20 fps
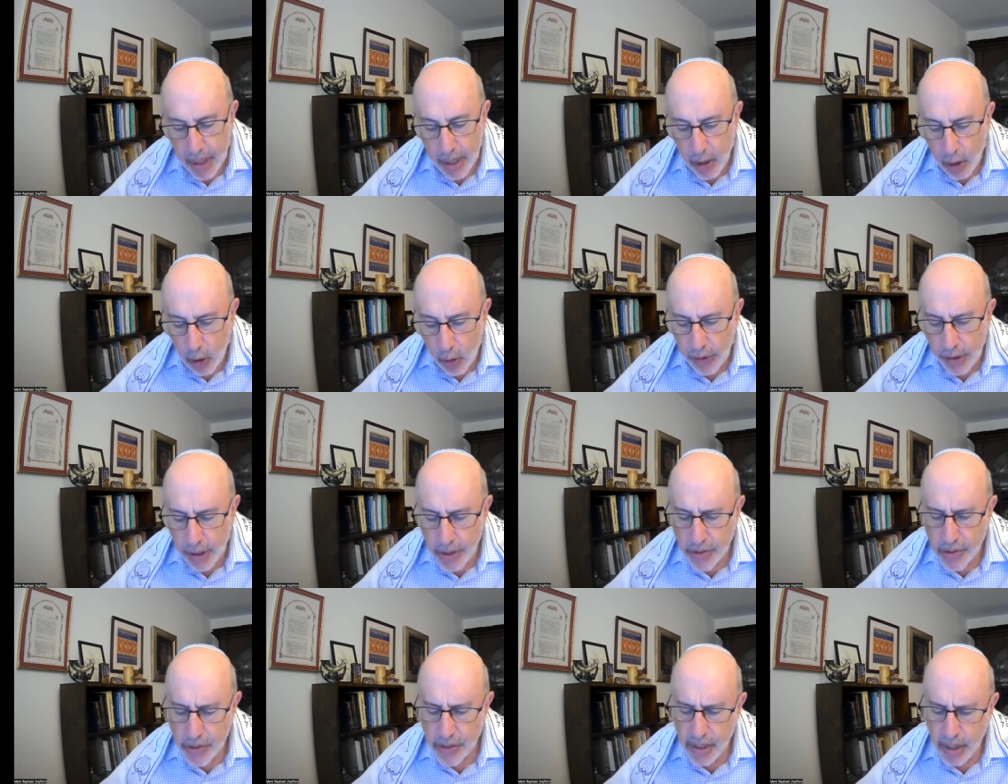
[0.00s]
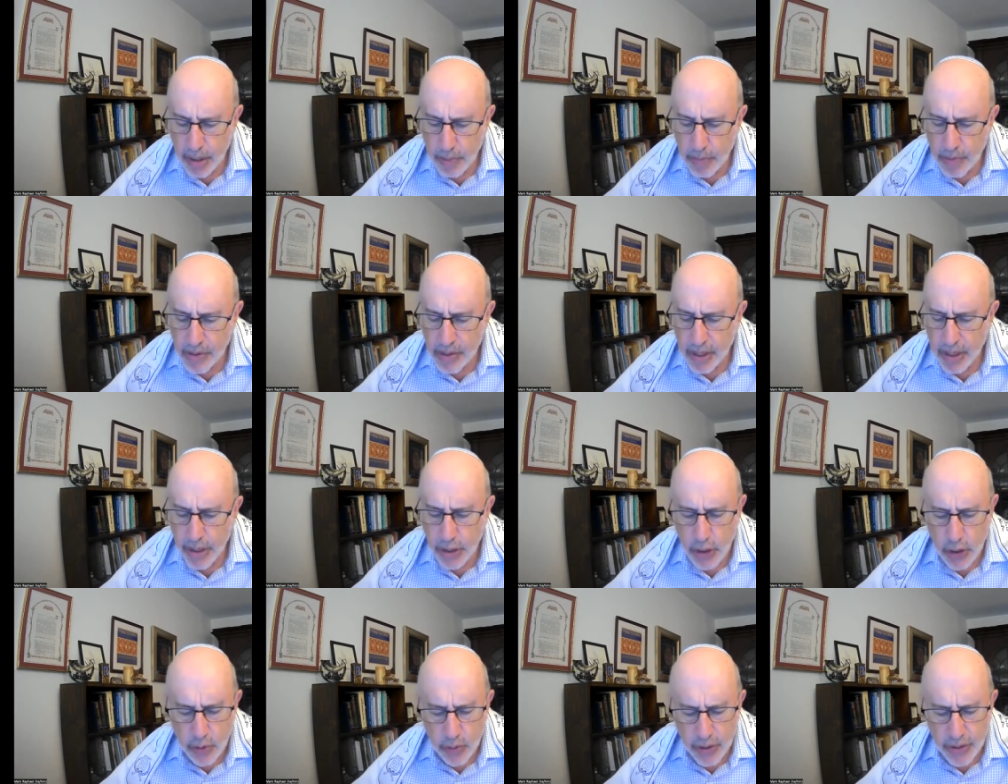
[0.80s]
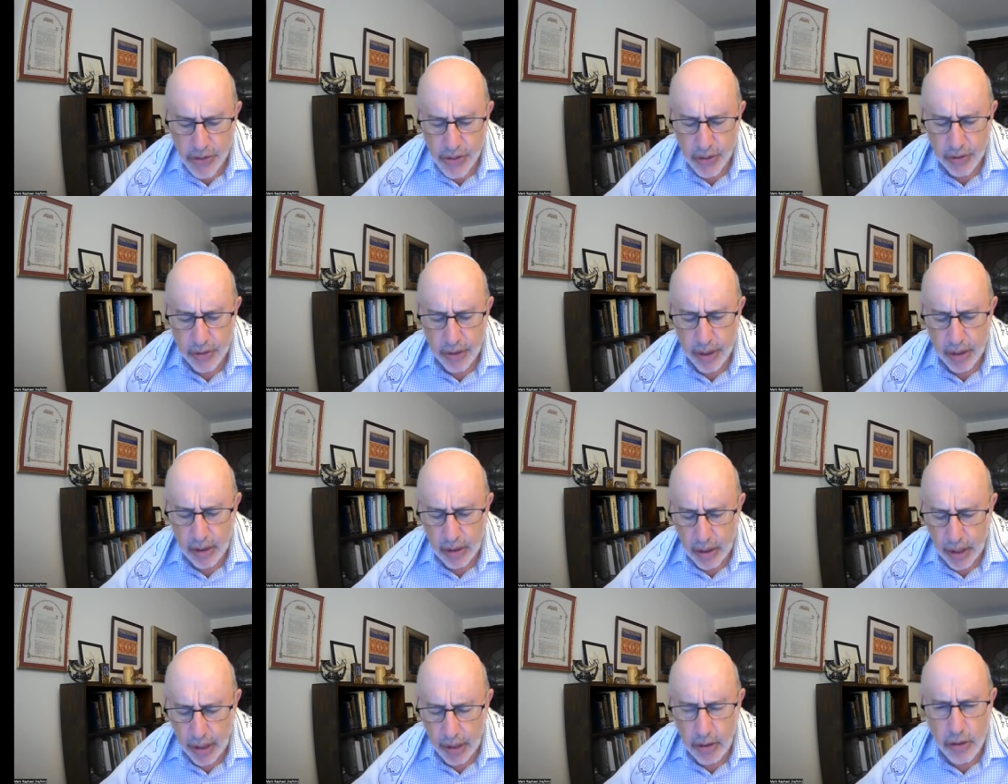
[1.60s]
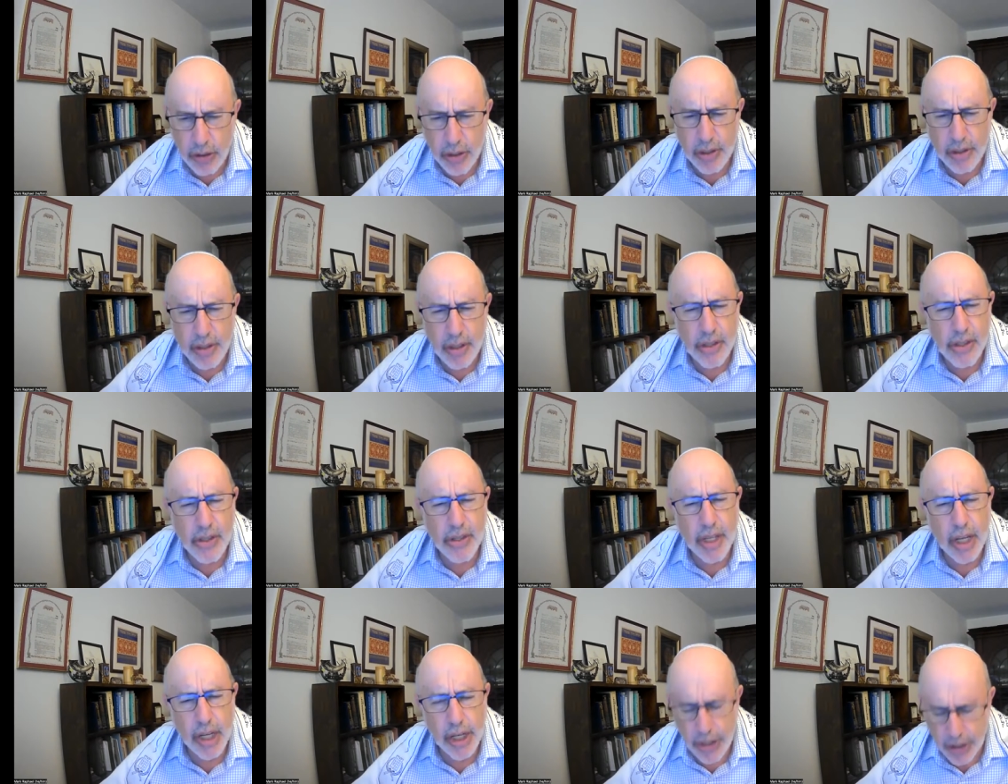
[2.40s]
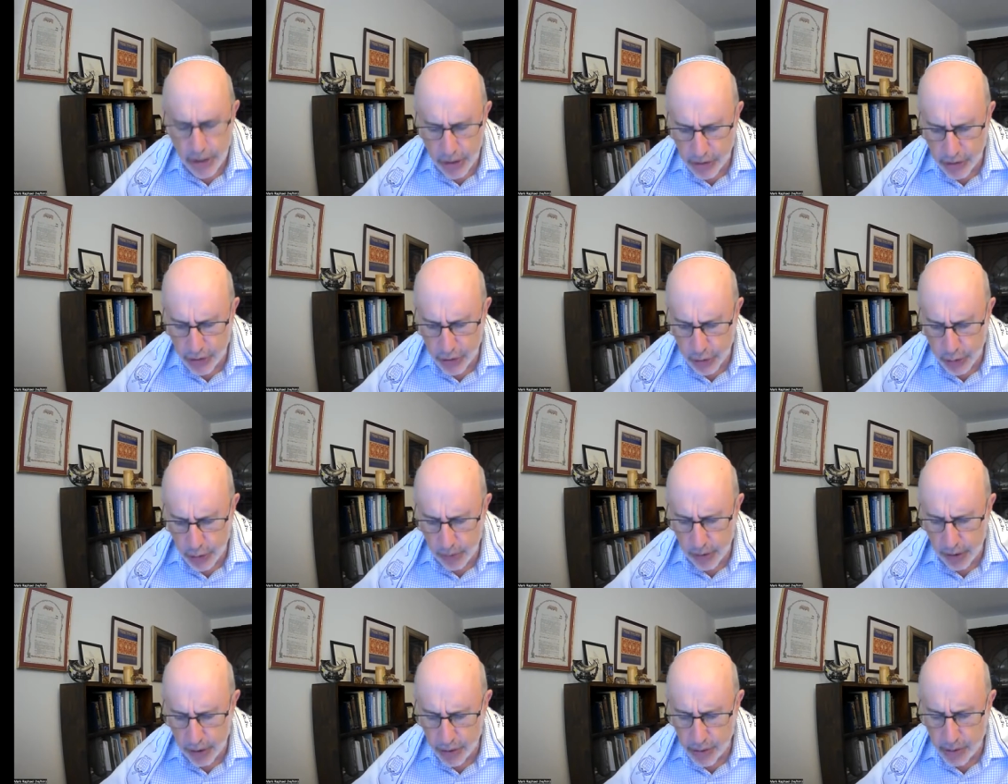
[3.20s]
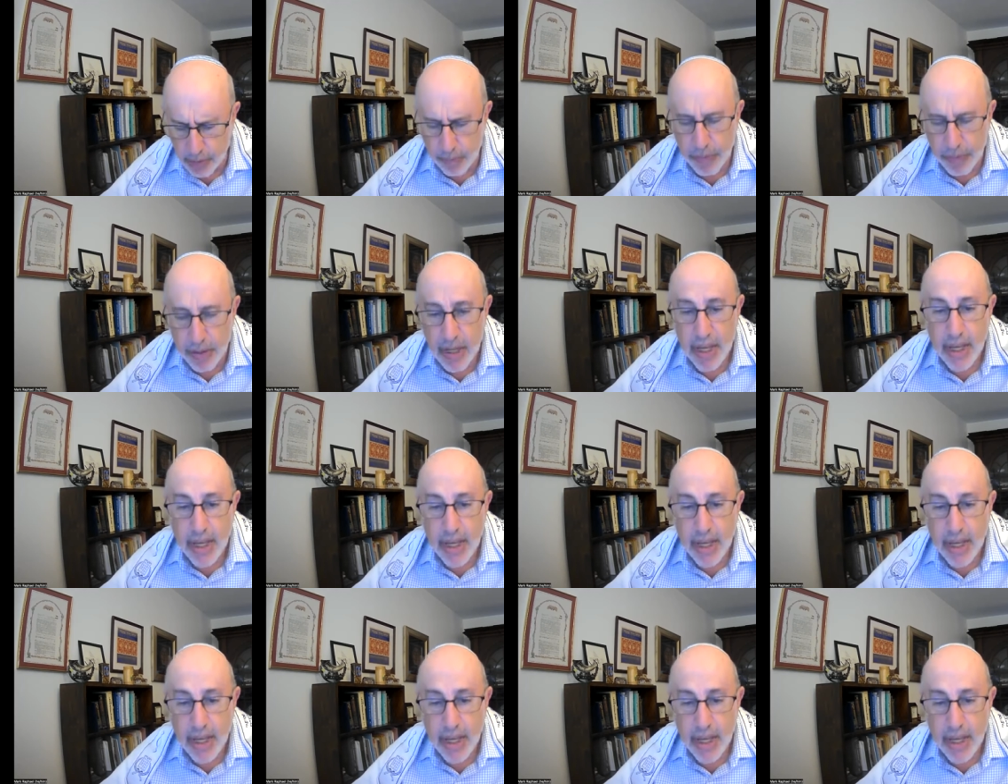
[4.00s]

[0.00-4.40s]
Holiness seems intrinsically linked to distinctions in Judaism.